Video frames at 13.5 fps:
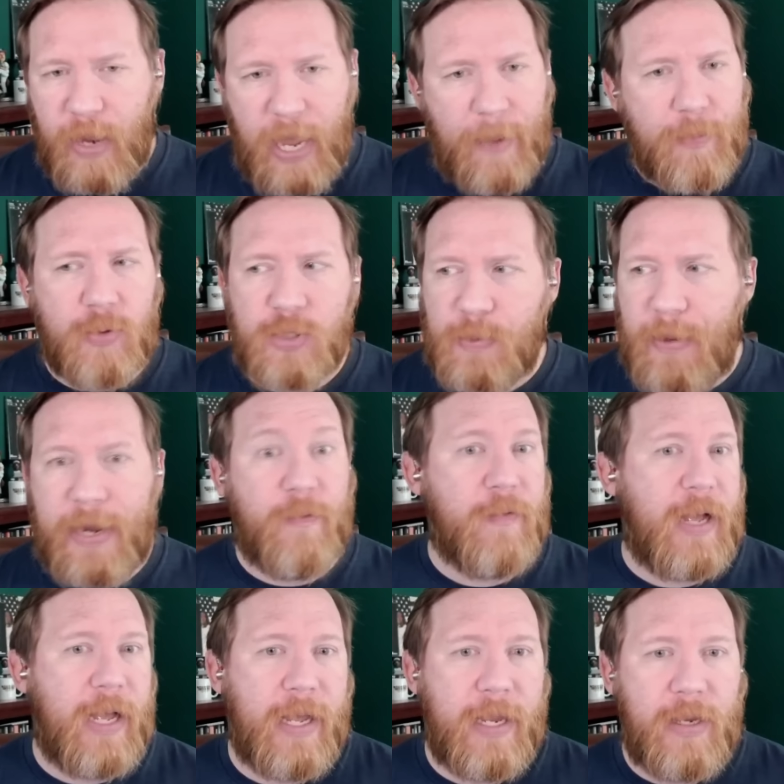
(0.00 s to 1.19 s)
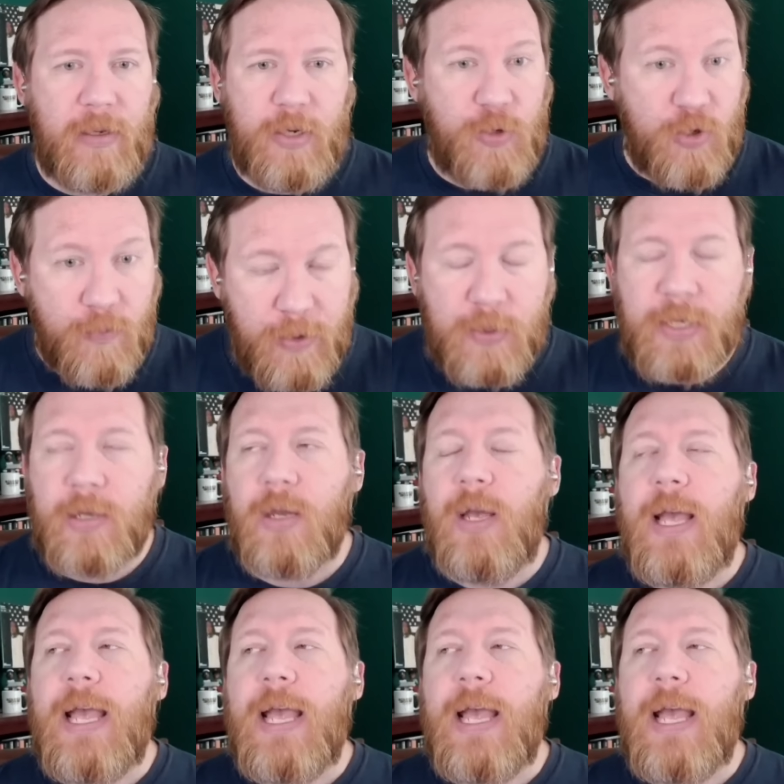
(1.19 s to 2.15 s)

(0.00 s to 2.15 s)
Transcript: Apple, Spotify, YouTube Music.